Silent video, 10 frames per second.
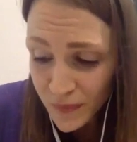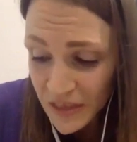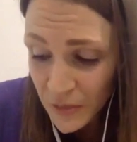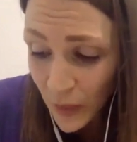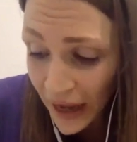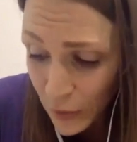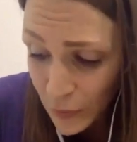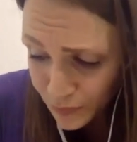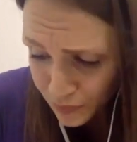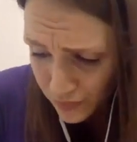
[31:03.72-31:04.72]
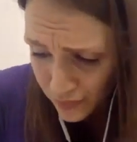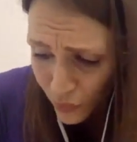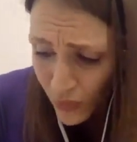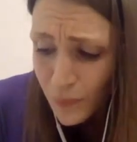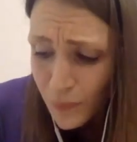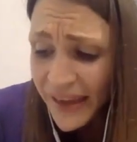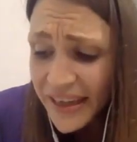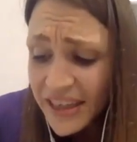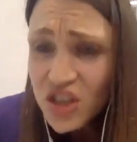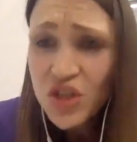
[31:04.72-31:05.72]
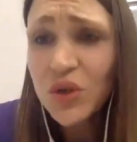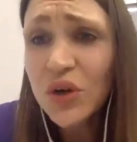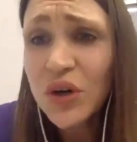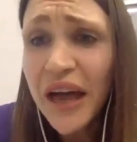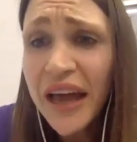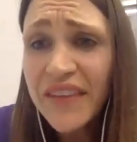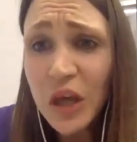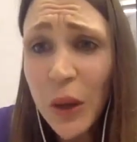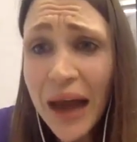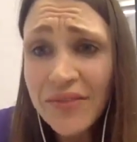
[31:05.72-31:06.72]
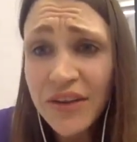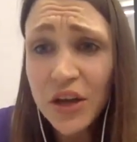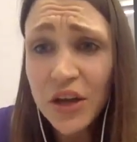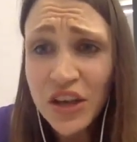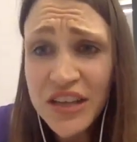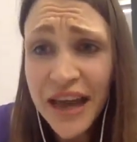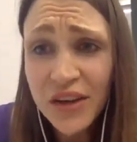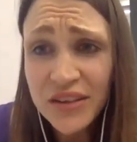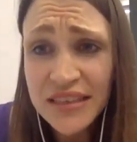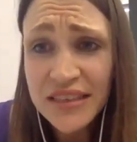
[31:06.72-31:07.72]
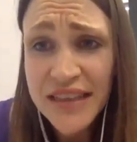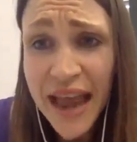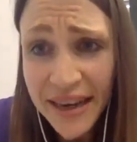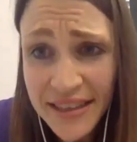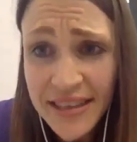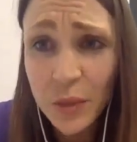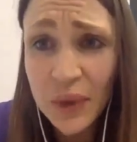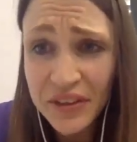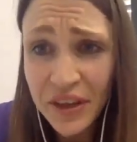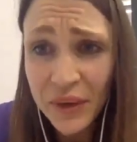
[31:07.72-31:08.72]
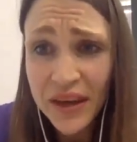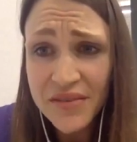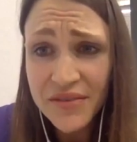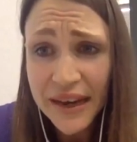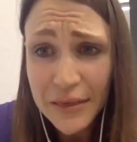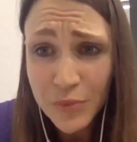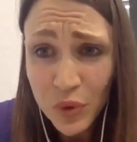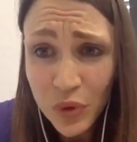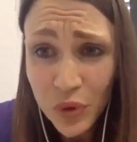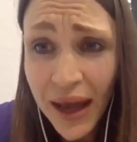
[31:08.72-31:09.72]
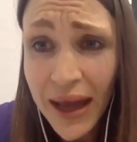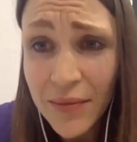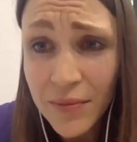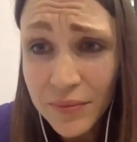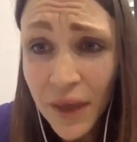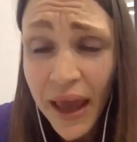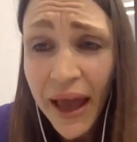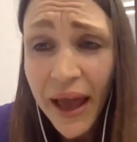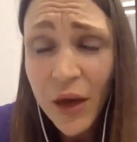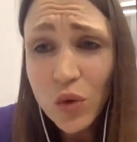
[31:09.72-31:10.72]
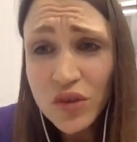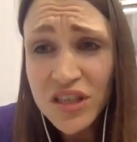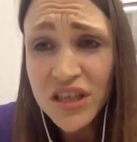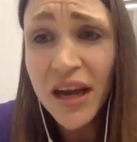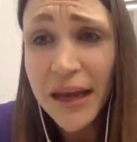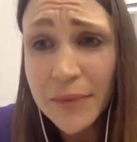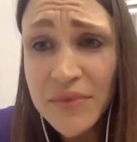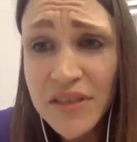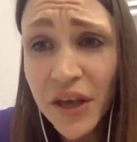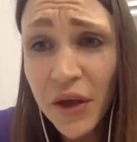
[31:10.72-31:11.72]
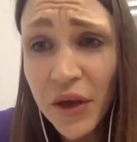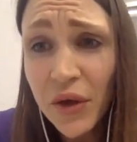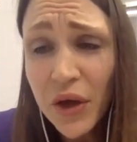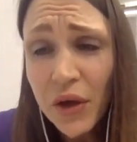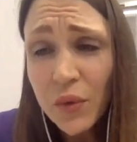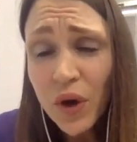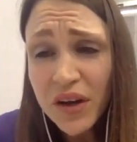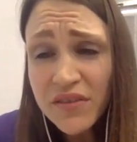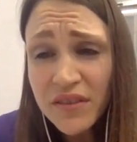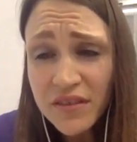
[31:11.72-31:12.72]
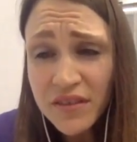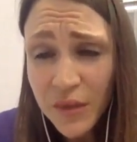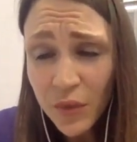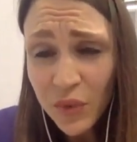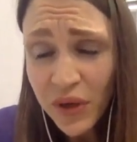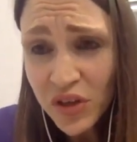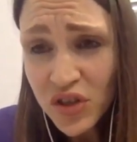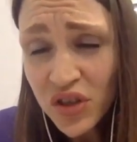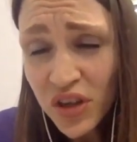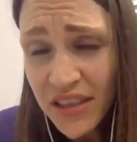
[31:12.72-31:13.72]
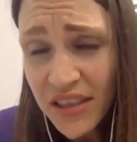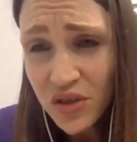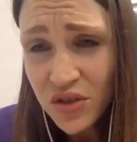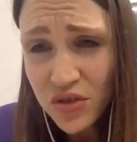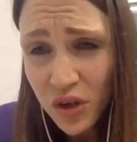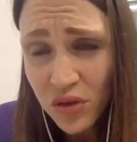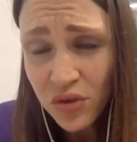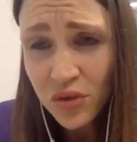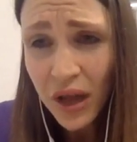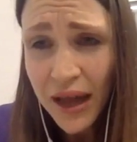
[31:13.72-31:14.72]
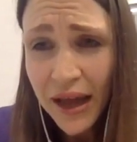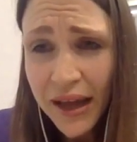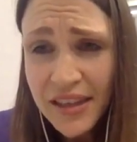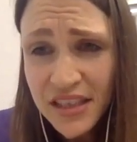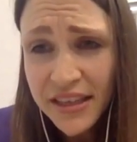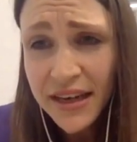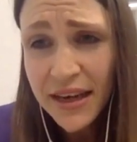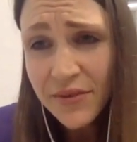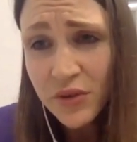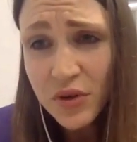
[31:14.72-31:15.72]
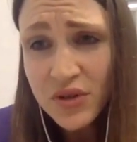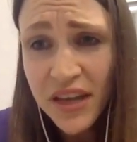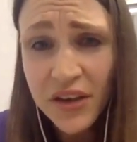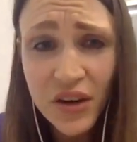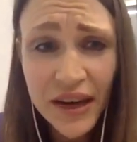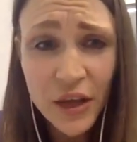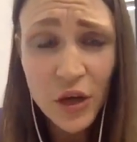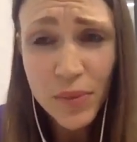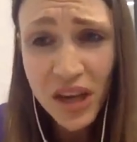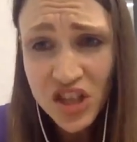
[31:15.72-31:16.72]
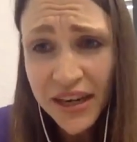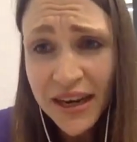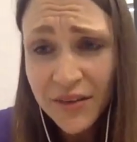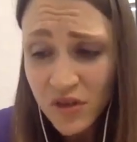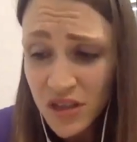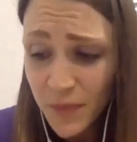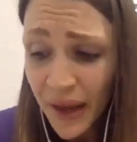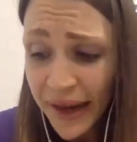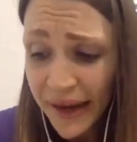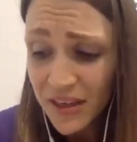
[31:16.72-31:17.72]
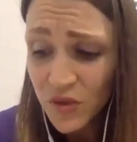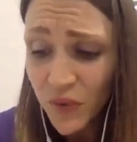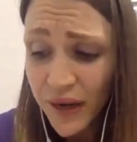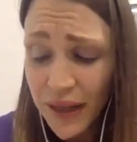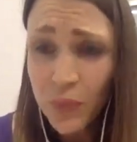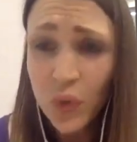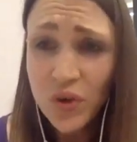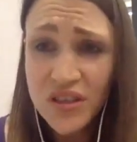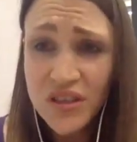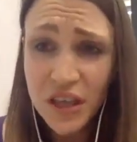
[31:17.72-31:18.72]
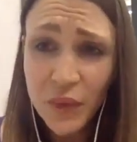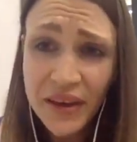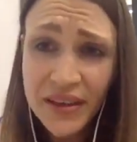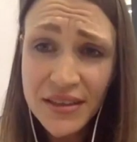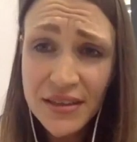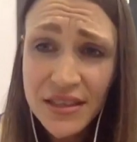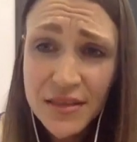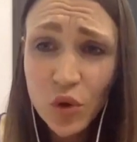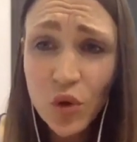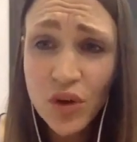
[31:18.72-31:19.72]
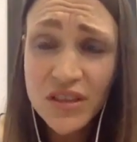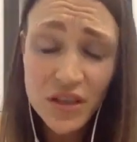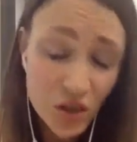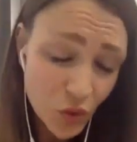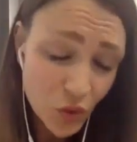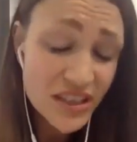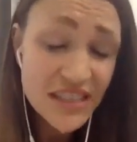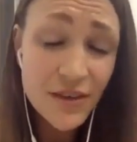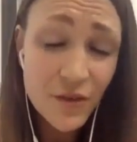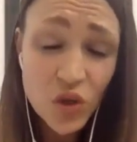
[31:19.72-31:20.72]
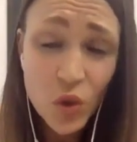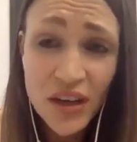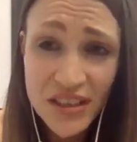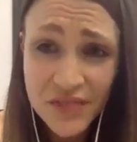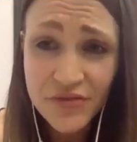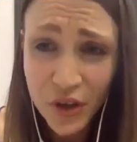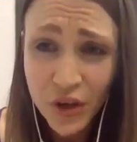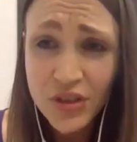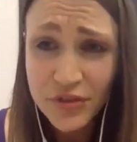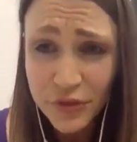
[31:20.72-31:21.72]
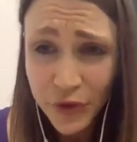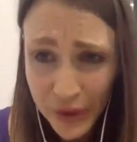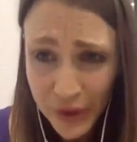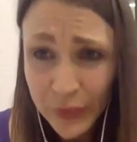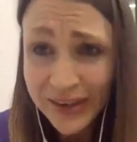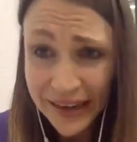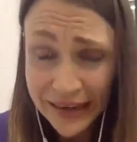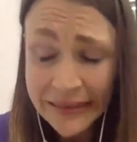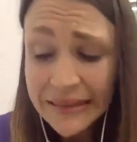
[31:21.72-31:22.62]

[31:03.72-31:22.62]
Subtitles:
as well, making sure that you have good healthy snacks with you and available all the time. So one of the things, when you're trying to control insulin levels and not let your blood sugar levels spike, it's really important that you eat small quantities of good quality food frequently.